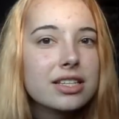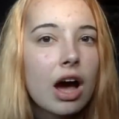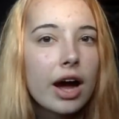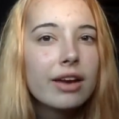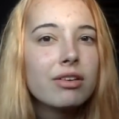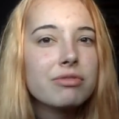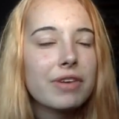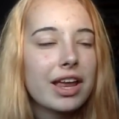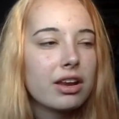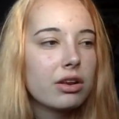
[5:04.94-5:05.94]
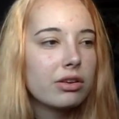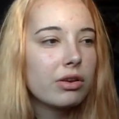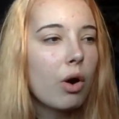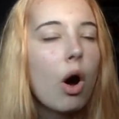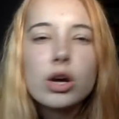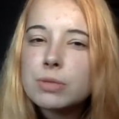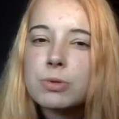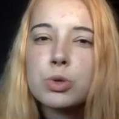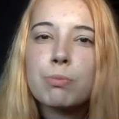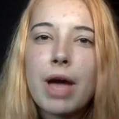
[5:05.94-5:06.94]
kind of in
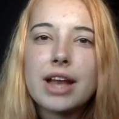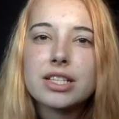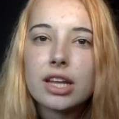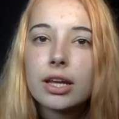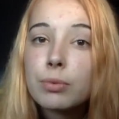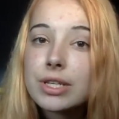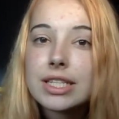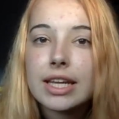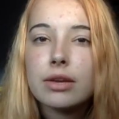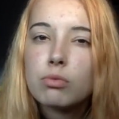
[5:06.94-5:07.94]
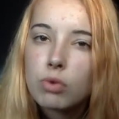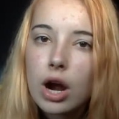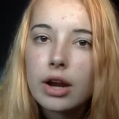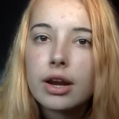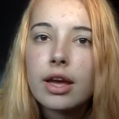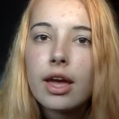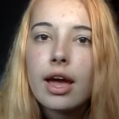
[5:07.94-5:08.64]
hospital beds like we see in Run,